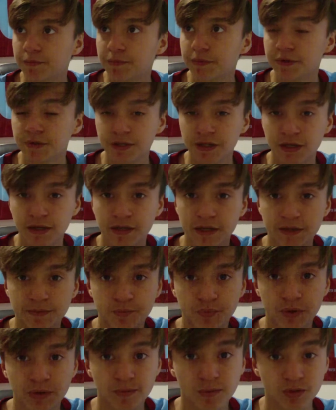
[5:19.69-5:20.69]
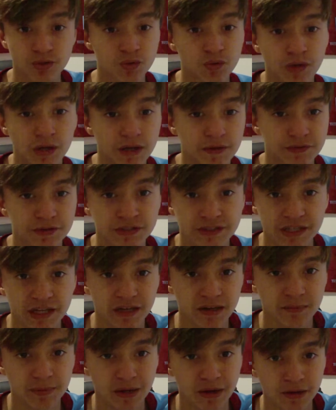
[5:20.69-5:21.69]
But yeah, that's pretty much all I have to
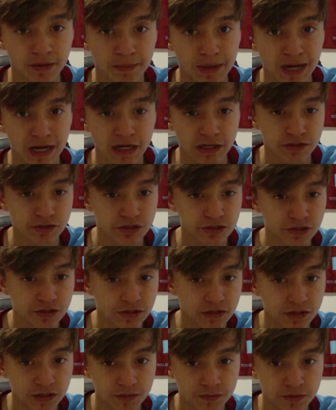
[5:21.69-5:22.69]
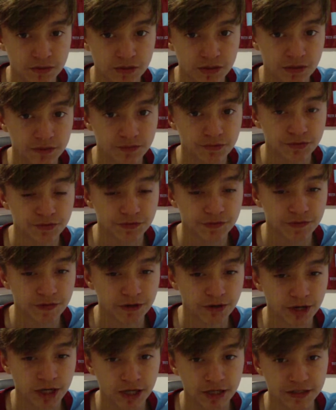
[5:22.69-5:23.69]
say about the match. It was
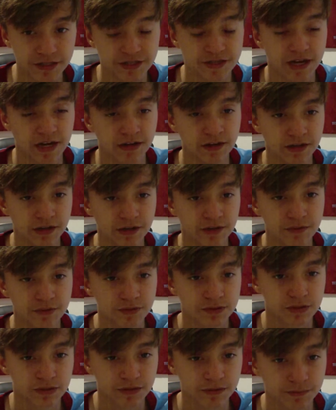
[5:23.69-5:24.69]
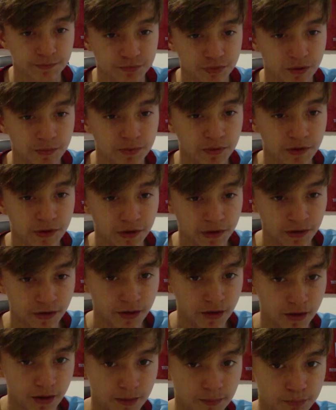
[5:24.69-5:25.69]
very entertaining. It was like proper
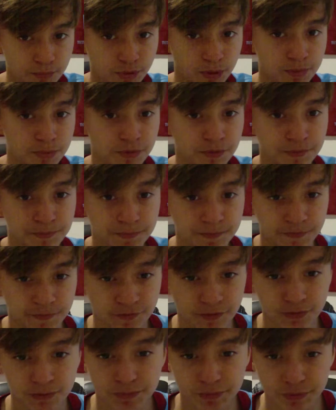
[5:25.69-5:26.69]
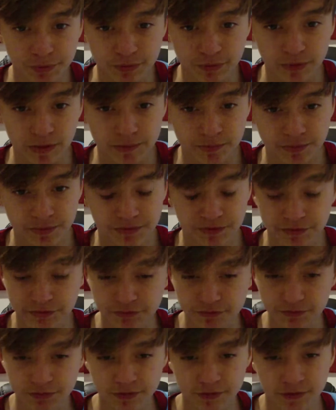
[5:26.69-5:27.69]
football. Like, but
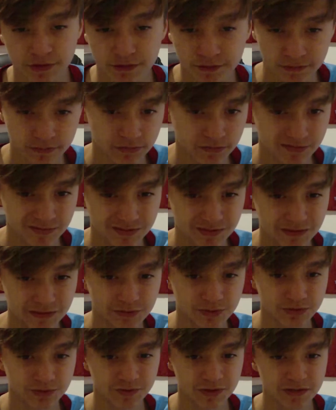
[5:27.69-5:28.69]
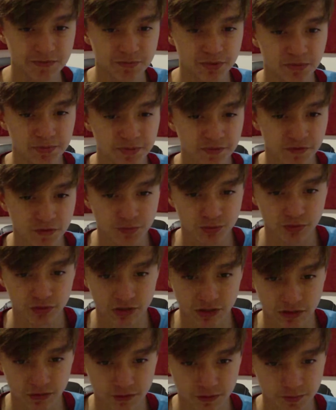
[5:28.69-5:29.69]
it wasn't really proper football.
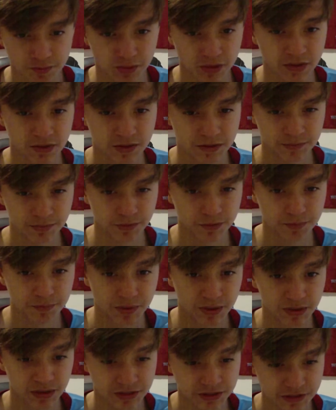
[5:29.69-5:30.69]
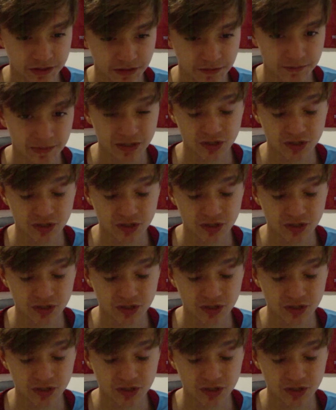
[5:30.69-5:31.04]
It was like good passing.